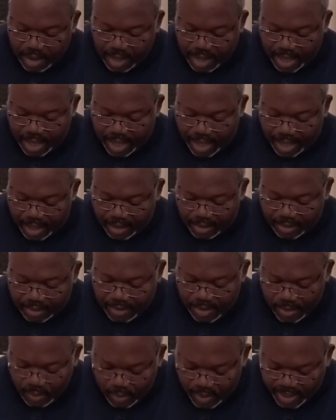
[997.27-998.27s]
I
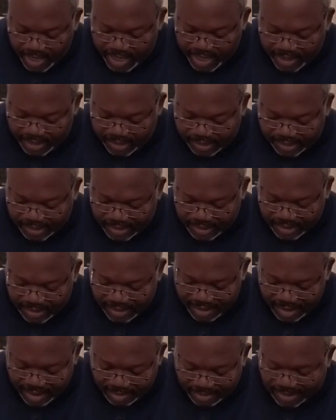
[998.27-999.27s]
had
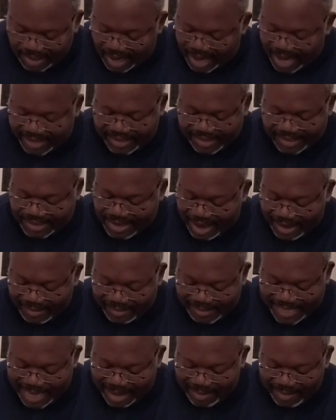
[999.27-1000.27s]
to
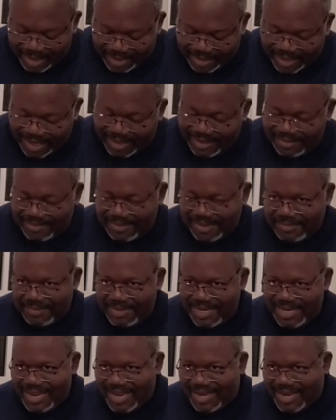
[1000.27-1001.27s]
stop right there.
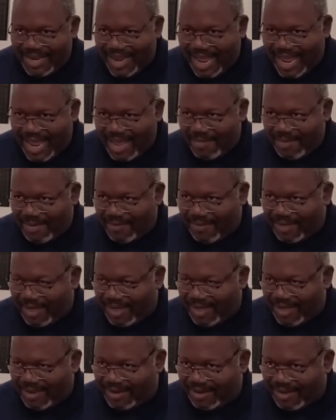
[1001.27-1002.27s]
Wasn't that the name
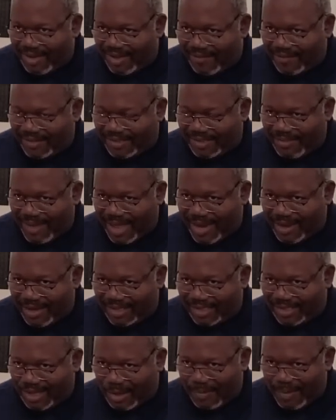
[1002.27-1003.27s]
of somebody in
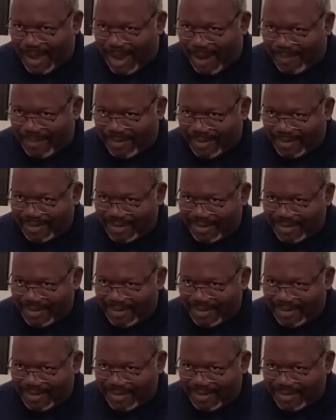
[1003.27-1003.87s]
a soap opera?